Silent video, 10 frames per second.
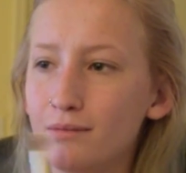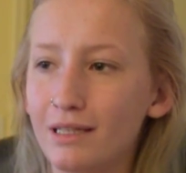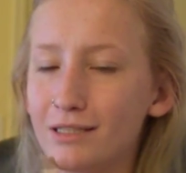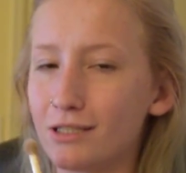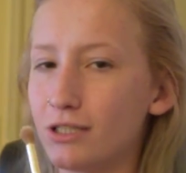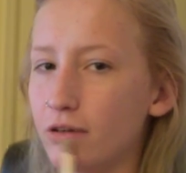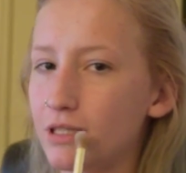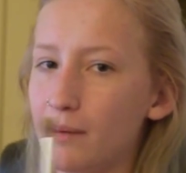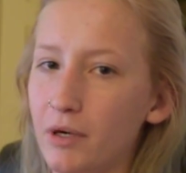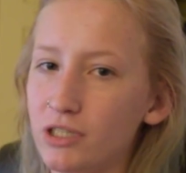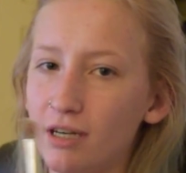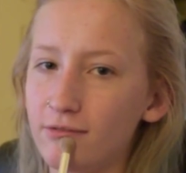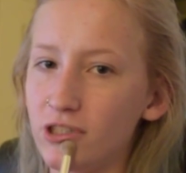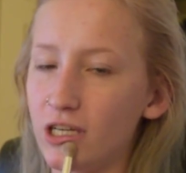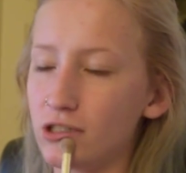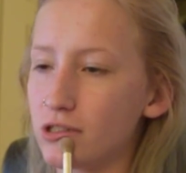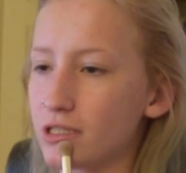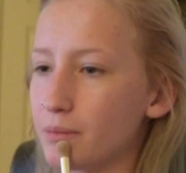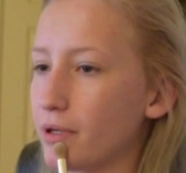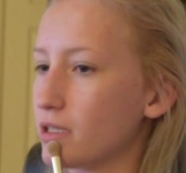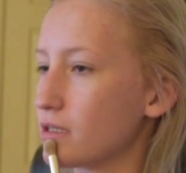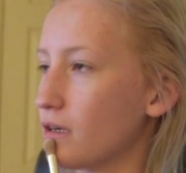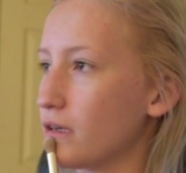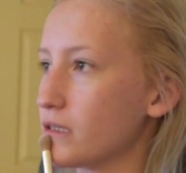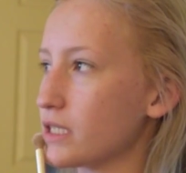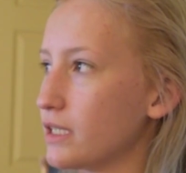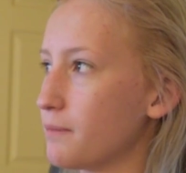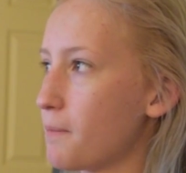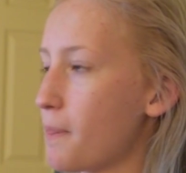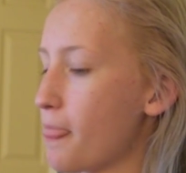It just shows how much I've changed as a person, honestly.